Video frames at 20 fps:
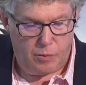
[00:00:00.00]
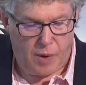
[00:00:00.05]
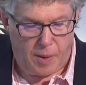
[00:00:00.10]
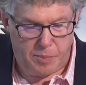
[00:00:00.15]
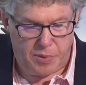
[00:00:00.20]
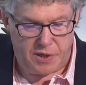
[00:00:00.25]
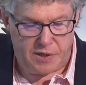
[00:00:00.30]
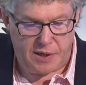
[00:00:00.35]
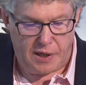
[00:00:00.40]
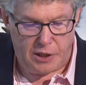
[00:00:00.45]

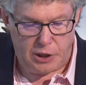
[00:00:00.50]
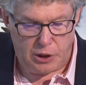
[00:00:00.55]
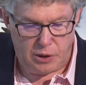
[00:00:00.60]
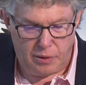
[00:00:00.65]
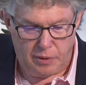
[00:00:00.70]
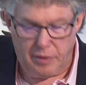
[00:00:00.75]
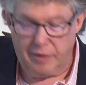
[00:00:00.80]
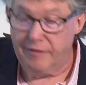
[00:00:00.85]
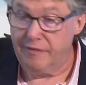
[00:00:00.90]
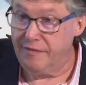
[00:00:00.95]

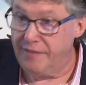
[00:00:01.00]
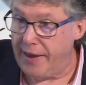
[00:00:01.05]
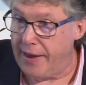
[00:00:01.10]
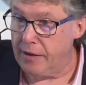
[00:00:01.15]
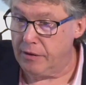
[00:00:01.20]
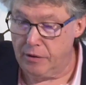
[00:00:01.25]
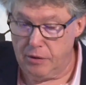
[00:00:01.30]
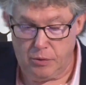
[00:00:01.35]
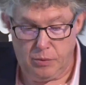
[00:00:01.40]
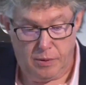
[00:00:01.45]
reputational
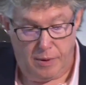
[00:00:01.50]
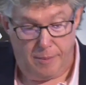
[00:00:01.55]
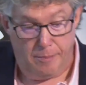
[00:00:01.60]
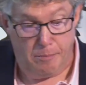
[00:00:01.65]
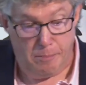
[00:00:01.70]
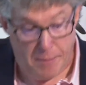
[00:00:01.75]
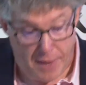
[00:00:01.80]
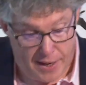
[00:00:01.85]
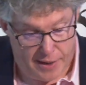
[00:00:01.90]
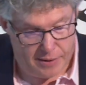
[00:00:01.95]
value
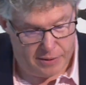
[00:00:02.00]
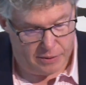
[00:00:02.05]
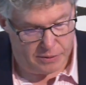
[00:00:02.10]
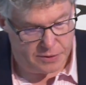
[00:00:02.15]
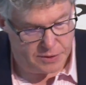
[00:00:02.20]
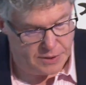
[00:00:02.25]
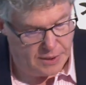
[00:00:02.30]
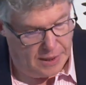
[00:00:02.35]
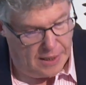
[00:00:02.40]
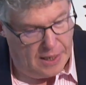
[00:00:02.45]

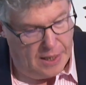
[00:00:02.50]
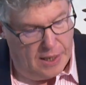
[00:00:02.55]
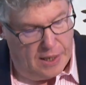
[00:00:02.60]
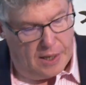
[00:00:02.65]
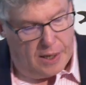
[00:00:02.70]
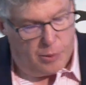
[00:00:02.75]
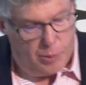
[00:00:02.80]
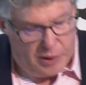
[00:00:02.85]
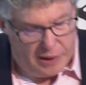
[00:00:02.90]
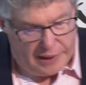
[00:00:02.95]
matters.
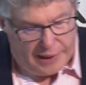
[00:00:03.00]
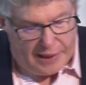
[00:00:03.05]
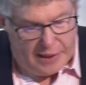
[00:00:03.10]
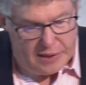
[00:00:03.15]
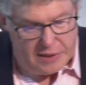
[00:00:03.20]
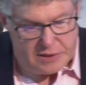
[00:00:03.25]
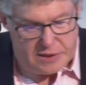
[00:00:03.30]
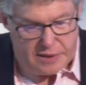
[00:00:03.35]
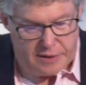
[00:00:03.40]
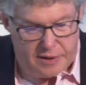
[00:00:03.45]
And
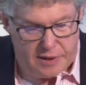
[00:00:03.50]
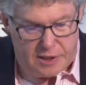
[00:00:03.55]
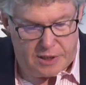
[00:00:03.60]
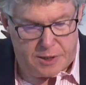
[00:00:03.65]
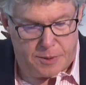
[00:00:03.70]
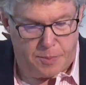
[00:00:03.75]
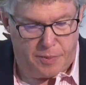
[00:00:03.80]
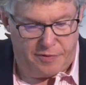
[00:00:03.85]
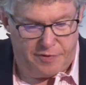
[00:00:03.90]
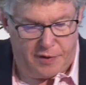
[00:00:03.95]
related to
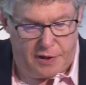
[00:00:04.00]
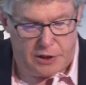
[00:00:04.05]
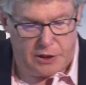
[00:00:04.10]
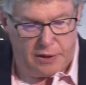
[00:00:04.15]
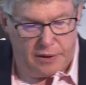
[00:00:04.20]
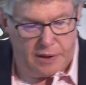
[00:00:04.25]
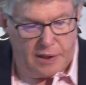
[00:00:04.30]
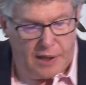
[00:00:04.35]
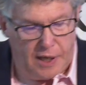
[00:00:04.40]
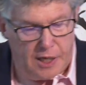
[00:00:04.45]
this,
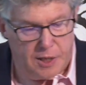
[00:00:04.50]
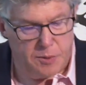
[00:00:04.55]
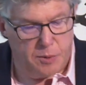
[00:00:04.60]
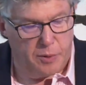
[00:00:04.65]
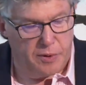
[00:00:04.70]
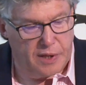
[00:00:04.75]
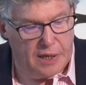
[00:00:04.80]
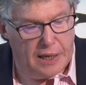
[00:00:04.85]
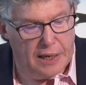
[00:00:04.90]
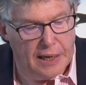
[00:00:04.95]
professional
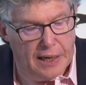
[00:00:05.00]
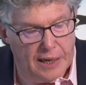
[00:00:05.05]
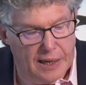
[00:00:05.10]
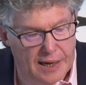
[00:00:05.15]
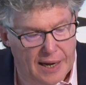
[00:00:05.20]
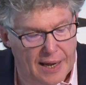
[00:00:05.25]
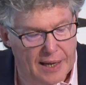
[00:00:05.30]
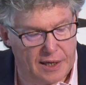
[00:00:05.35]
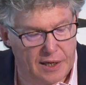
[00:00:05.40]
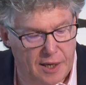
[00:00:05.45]
engagement with
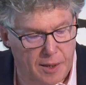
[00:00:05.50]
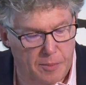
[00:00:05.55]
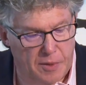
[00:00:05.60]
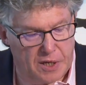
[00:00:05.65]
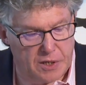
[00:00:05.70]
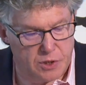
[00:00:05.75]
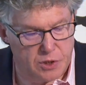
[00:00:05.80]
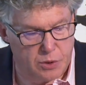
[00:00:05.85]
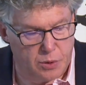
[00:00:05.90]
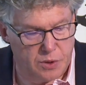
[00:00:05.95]
Canadian
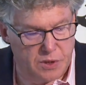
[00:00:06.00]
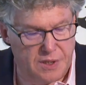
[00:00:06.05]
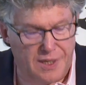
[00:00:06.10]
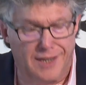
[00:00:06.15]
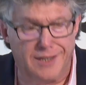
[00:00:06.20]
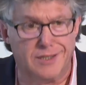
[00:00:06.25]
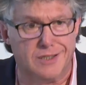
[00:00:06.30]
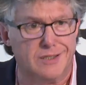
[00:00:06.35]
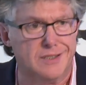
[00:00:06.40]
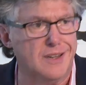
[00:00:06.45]
academic
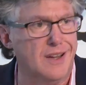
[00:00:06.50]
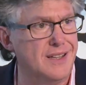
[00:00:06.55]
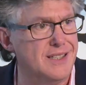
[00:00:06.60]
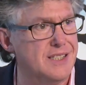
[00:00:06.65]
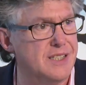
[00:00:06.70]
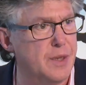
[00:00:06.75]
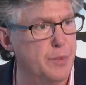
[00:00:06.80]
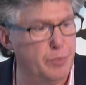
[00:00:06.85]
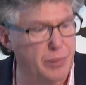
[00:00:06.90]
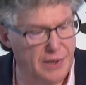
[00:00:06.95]
associations,
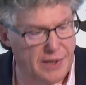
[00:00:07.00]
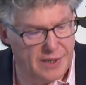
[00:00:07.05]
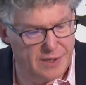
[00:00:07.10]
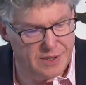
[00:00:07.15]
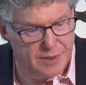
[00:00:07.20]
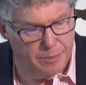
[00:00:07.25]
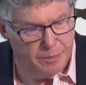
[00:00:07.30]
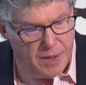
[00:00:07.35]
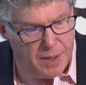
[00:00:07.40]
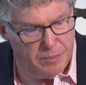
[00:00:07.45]
not simply
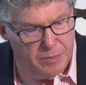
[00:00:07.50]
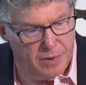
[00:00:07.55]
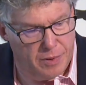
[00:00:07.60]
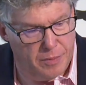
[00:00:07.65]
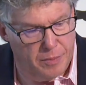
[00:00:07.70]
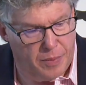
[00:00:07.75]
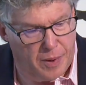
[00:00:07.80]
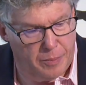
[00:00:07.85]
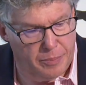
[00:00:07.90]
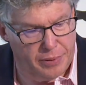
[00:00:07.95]
as a
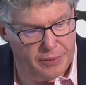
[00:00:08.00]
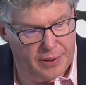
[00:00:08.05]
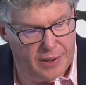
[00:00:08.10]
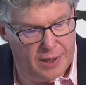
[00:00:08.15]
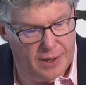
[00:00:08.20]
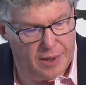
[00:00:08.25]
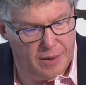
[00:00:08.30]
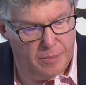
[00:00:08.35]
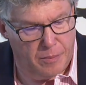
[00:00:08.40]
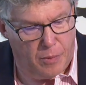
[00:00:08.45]
member, but
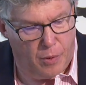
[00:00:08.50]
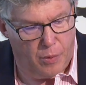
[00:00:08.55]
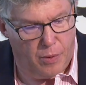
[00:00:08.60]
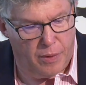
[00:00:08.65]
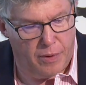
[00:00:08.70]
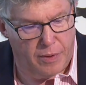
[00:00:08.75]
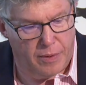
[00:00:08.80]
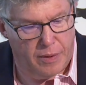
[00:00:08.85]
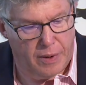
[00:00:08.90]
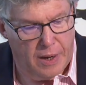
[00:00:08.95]
playing
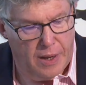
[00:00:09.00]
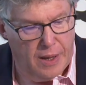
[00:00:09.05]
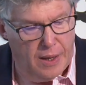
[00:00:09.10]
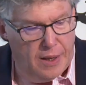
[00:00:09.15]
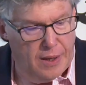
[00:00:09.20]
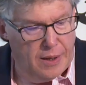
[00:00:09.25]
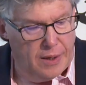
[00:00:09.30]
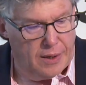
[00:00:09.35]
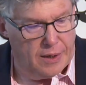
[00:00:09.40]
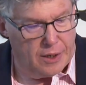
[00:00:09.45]
a
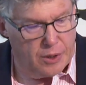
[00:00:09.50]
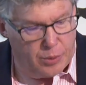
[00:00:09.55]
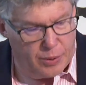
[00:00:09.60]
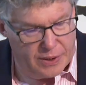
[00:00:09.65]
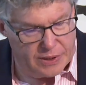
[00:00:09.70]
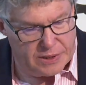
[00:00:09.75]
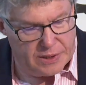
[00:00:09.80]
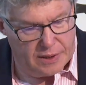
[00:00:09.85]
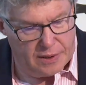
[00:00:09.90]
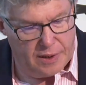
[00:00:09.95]

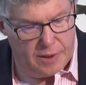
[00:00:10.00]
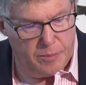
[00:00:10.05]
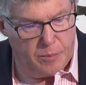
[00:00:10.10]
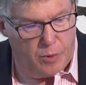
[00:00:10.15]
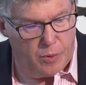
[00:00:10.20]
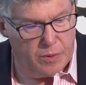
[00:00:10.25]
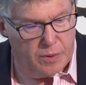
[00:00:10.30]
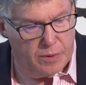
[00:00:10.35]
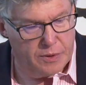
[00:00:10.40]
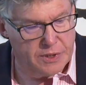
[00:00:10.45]
increasingly
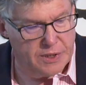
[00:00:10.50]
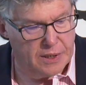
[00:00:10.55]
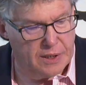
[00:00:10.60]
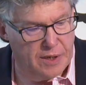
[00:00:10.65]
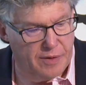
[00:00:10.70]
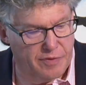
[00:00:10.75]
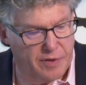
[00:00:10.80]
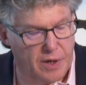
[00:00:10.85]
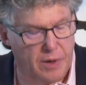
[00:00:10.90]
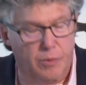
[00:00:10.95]
more
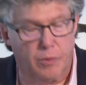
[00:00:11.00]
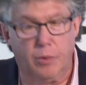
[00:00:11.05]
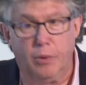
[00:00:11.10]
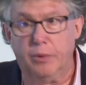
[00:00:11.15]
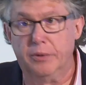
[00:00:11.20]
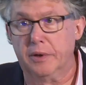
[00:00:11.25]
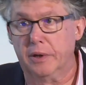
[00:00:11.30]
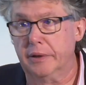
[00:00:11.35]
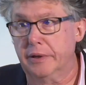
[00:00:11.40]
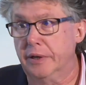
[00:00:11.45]
significant
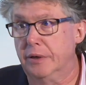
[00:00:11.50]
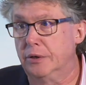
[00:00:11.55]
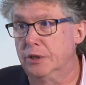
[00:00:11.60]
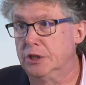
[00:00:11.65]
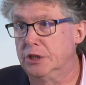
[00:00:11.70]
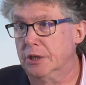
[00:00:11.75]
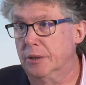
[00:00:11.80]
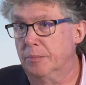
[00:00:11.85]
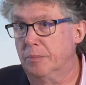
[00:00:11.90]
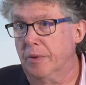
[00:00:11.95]
role in the
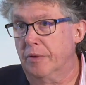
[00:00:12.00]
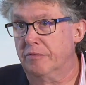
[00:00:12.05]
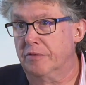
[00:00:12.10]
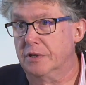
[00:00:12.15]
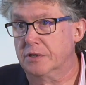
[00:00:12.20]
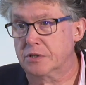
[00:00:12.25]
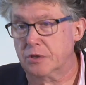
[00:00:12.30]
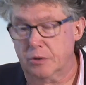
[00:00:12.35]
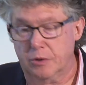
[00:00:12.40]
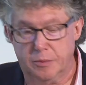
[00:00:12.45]
leadership of
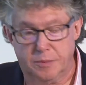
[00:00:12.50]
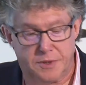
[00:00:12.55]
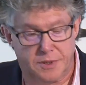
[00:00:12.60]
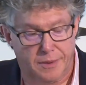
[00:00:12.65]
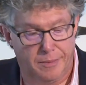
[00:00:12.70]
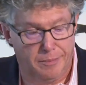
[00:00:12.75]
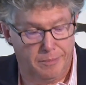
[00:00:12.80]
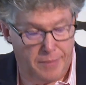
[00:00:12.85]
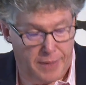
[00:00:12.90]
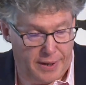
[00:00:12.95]
these
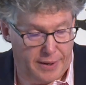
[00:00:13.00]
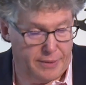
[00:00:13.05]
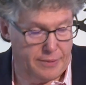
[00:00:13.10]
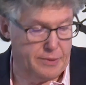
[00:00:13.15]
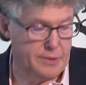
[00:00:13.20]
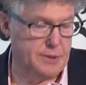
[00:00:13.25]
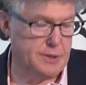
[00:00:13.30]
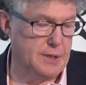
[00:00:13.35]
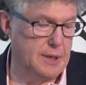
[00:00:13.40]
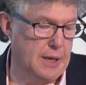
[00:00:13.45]
groups
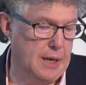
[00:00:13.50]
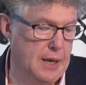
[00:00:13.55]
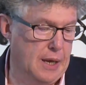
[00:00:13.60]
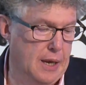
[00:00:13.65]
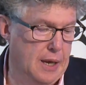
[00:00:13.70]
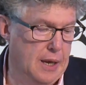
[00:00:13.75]
matters.